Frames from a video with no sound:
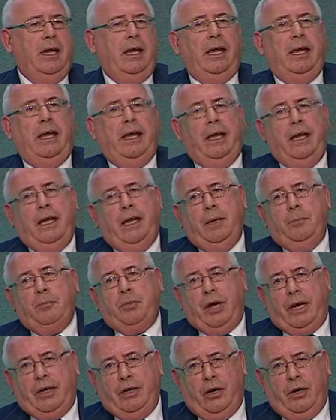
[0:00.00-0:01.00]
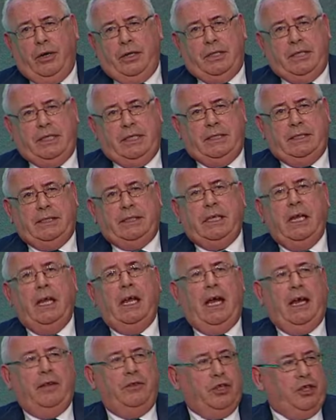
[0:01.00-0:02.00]
uh, priorities
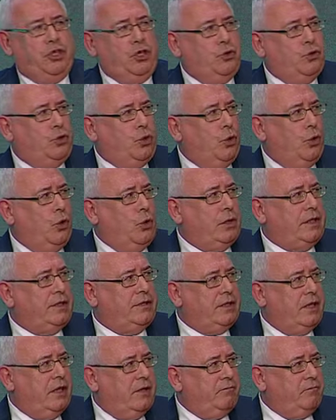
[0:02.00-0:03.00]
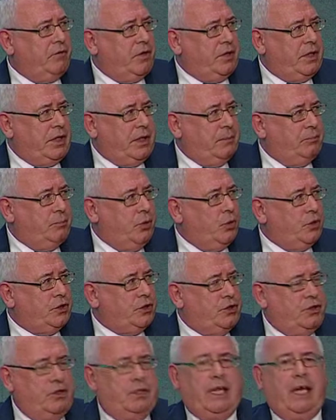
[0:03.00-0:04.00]
and the new goals for the
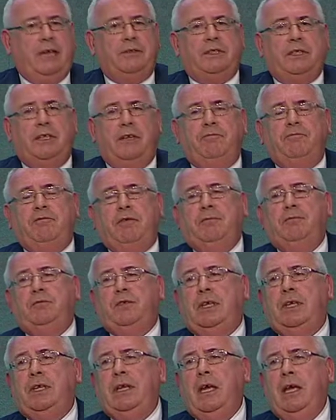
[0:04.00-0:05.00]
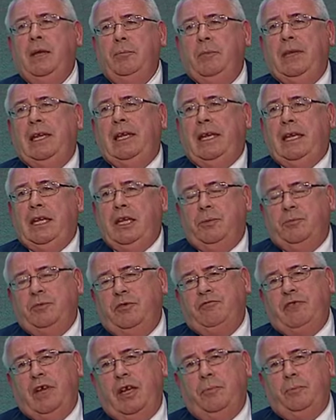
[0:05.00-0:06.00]
post-2015 Millennium
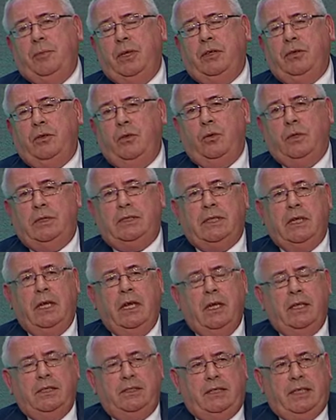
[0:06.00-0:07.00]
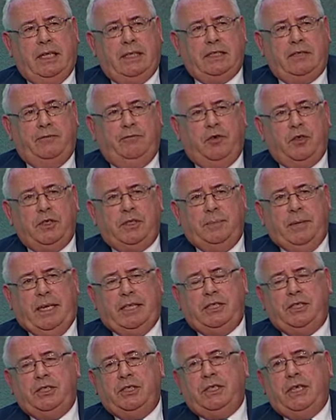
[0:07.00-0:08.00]
Development Goals. So that's the first
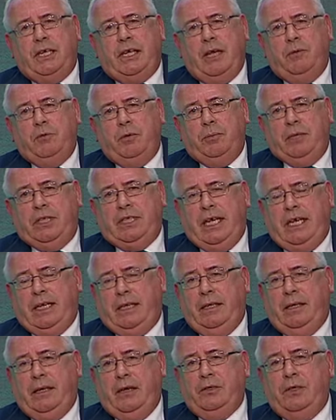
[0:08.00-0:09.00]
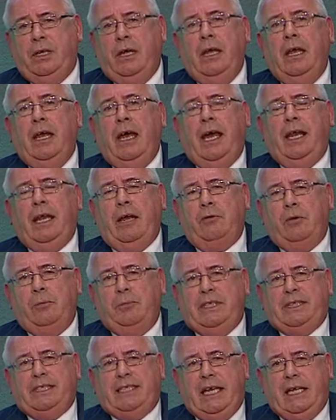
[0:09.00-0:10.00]
message that I would be taking out, and I will
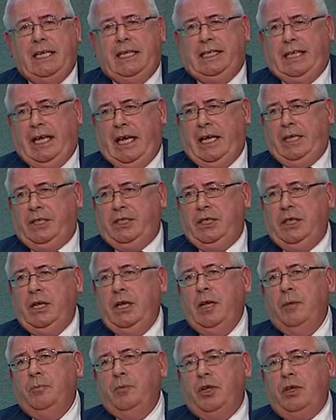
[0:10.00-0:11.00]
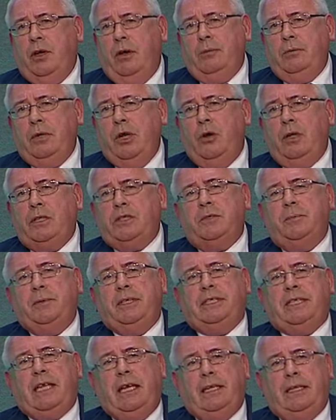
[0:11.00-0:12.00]
be selling that. But I will also be
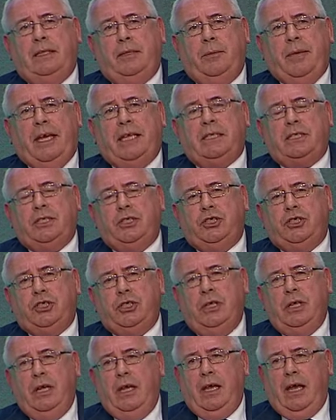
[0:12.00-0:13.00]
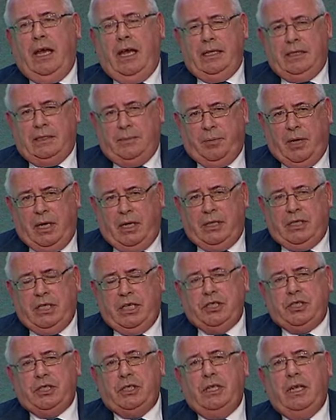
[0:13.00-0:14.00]
selling the message as a
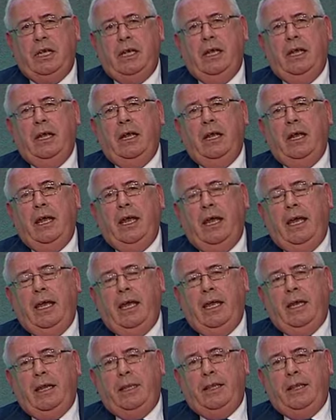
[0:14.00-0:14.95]
politician, uh,